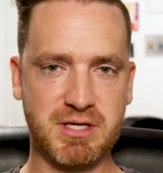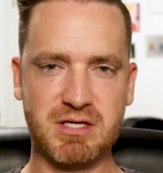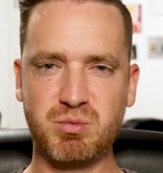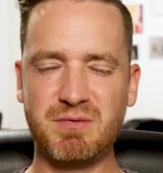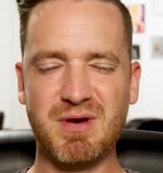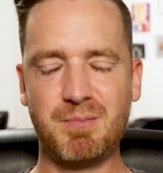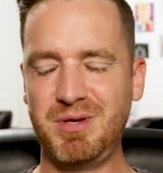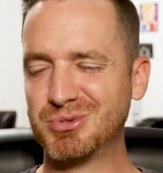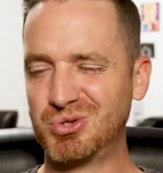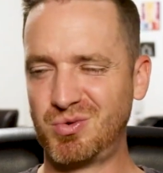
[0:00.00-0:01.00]
because we've got
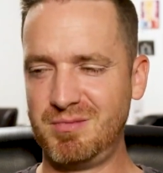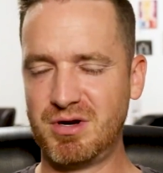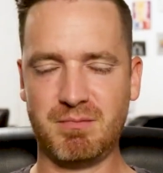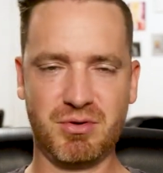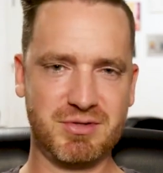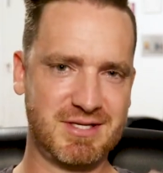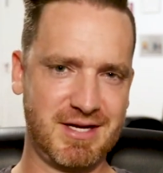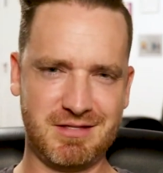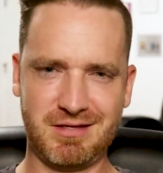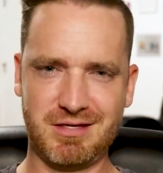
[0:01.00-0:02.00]
people screaming on both
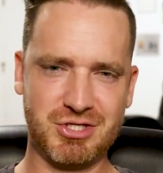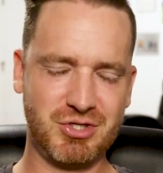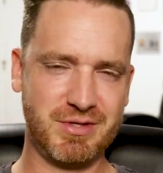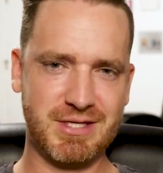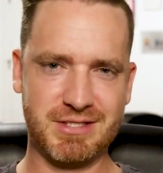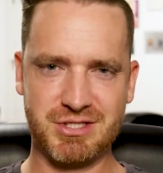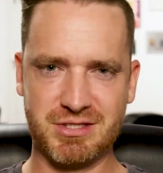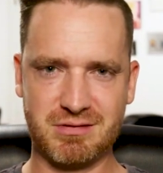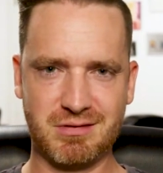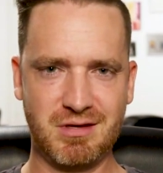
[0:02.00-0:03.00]
sides of the issue and it's
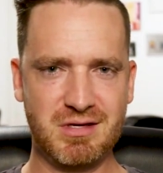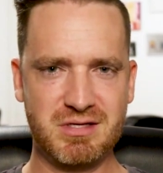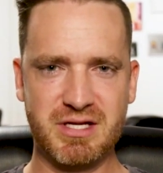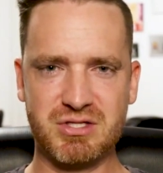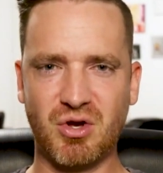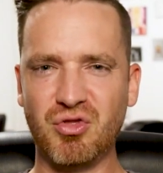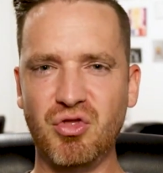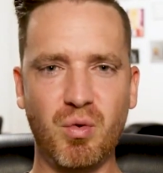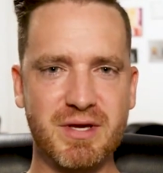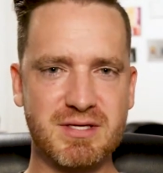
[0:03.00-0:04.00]
just it's all
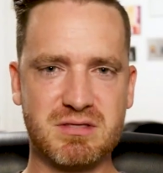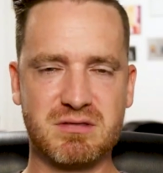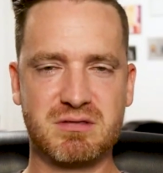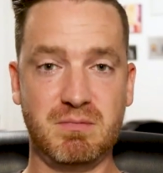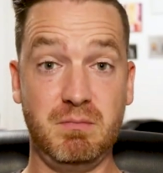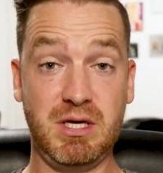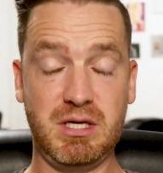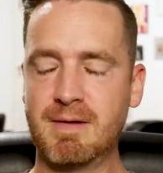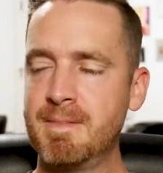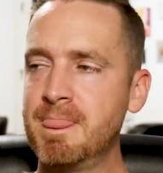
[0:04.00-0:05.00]
noise to
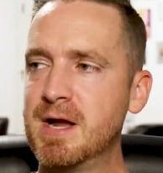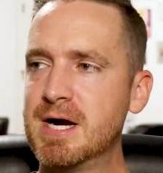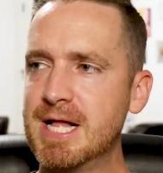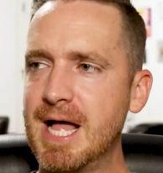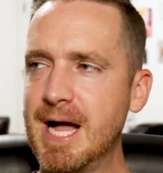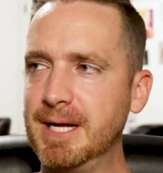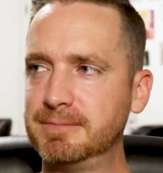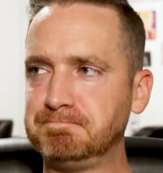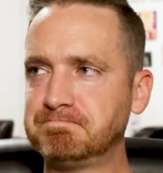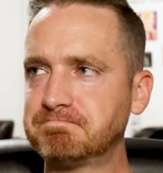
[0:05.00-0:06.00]
me
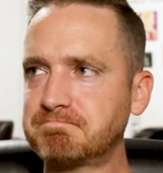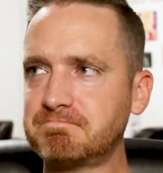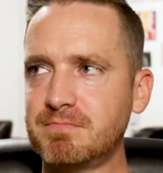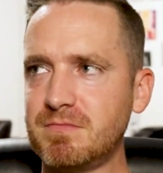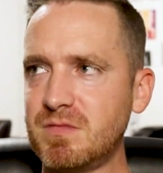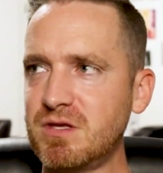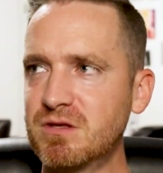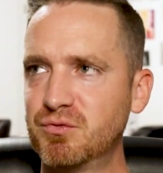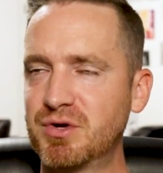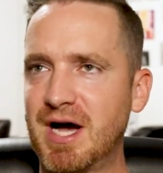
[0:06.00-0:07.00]
um,
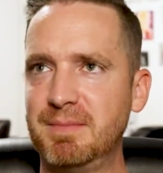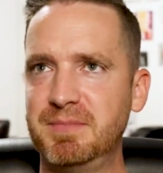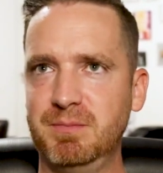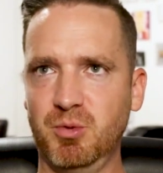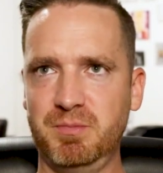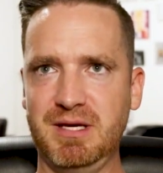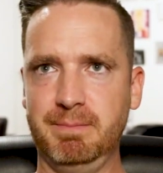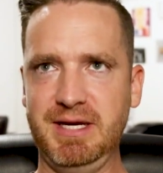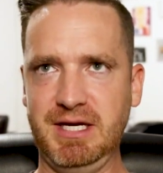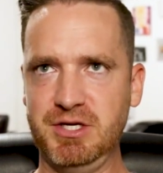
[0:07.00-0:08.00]
you've got people
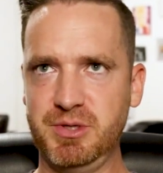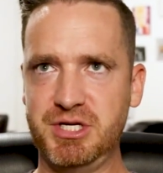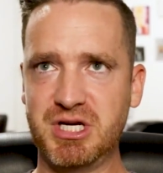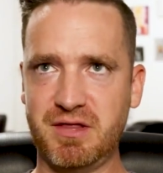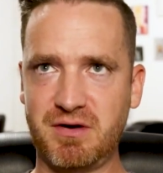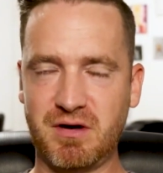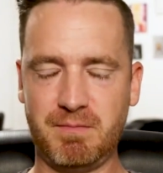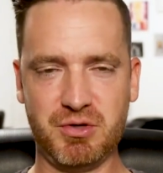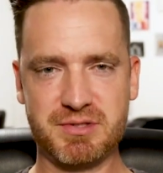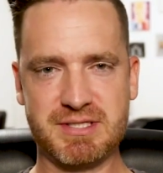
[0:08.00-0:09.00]
being mean to each other
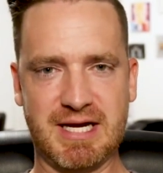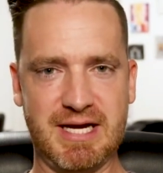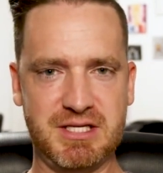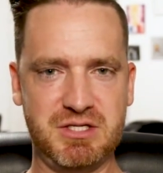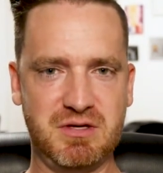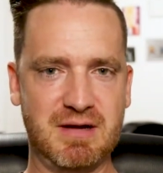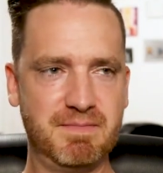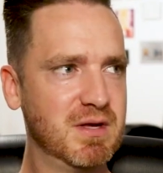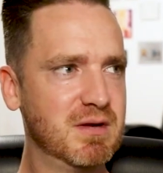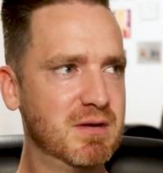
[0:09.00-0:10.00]
on both sides you
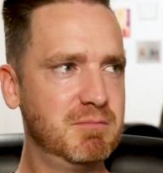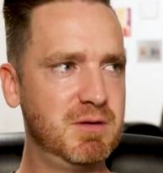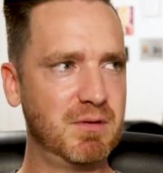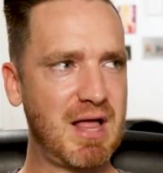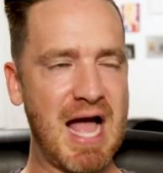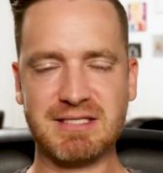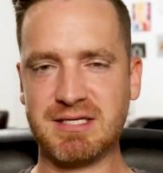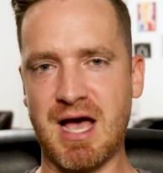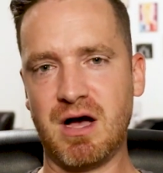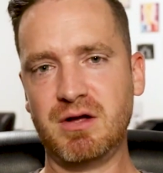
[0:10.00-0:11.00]
got people
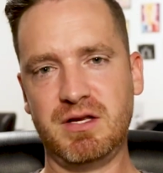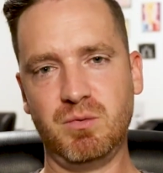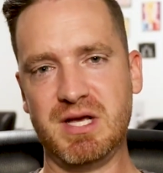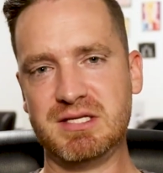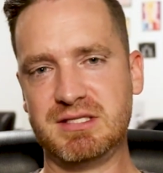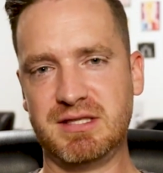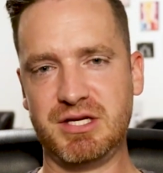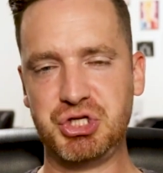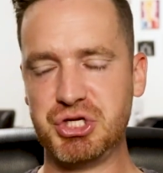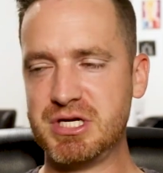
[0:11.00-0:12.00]
acting out in ways that
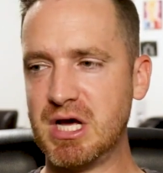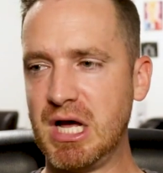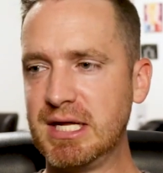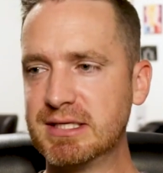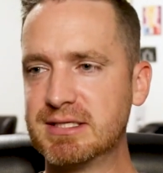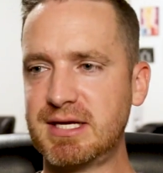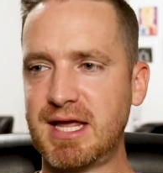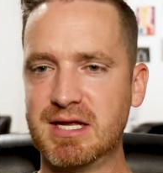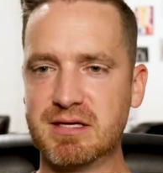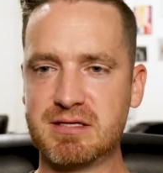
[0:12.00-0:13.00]
they should not
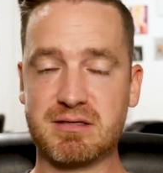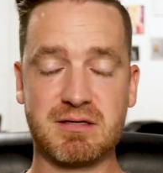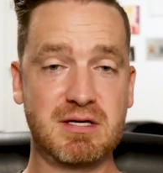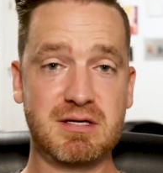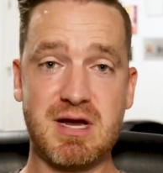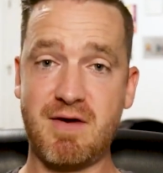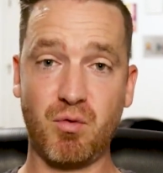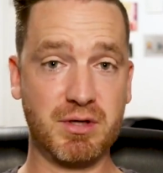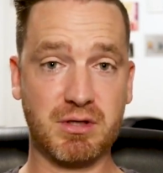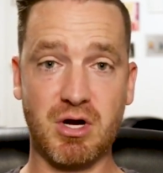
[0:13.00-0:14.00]
and
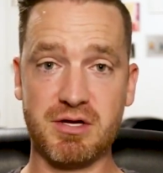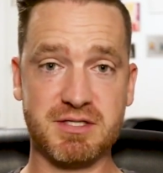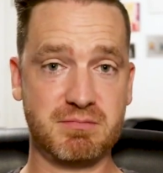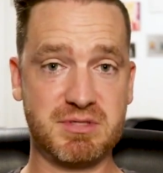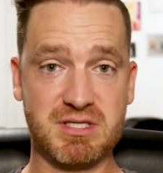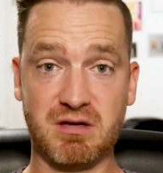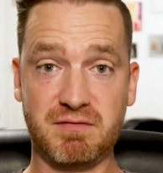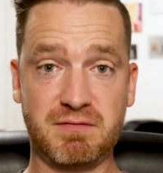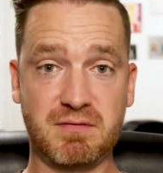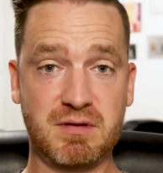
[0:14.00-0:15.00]
everyone calls themselves